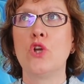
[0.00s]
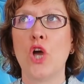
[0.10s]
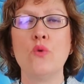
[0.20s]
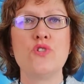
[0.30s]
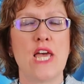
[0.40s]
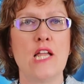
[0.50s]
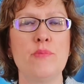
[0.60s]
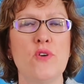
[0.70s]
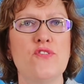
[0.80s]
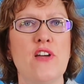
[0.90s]
go to
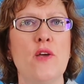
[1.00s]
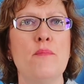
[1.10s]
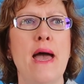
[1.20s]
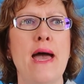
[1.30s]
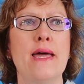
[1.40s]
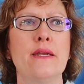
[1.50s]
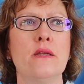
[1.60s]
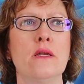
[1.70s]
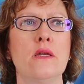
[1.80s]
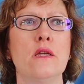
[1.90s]
help your fellow
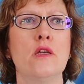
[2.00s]
man?